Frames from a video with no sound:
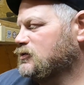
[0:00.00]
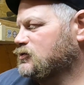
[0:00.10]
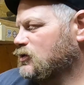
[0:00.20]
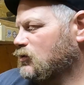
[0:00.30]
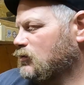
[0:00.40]

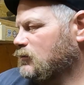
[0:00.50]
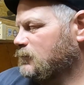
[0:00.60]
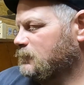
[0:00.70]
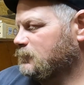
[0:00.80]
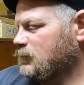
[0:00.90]
So
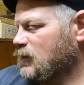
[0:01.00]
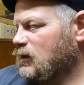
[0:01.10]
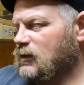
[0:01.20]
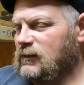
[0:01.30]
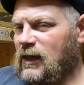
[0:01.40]

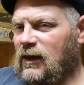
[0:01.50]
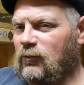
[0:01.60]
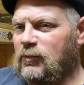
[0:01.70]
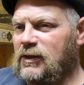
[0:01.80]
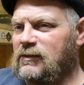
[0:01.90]

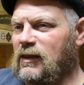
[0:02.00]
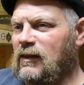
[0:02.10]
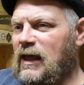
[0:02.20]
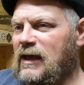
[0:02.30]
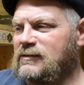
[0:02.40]
that'll be the
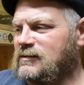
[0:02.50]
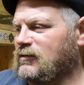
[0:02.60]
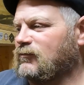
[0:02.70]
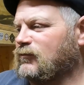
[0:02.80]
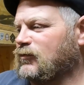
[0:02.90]
last
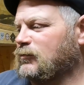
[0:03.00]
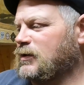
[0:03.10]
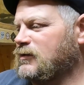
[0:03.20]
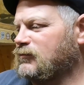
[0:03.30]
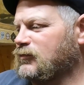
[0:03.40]
of them for
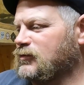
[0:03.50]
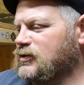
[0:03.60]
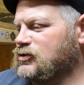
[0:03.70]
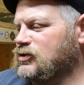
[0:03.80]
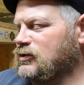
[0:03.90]
me for
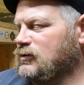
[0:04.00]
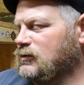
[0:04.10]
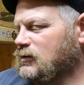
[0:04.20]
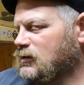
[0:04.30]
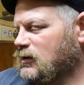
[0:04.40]
this year.